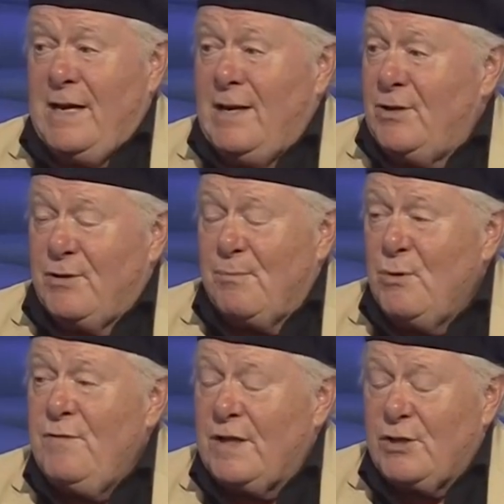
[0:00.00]
dancer in the
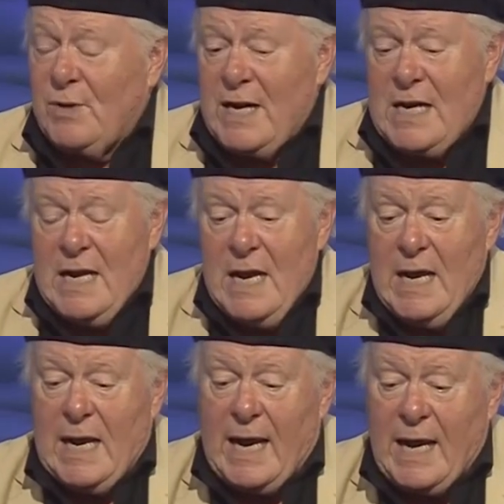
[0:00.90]
movies, right?
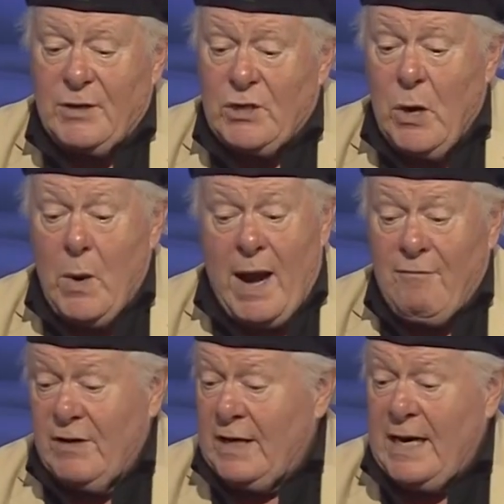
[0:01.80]
And so
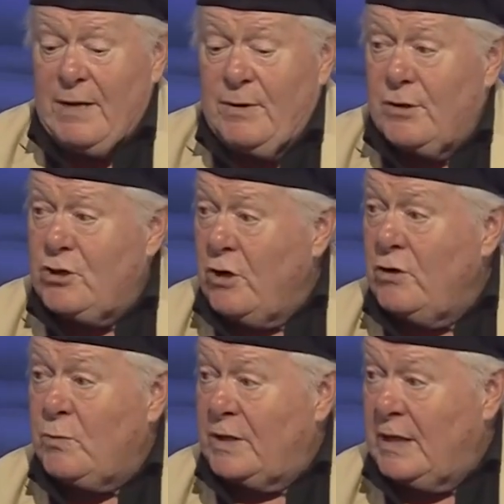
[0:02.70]
every night when the
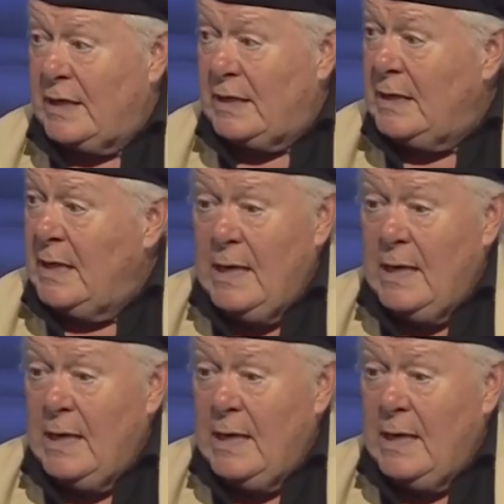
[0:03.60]
shows were done,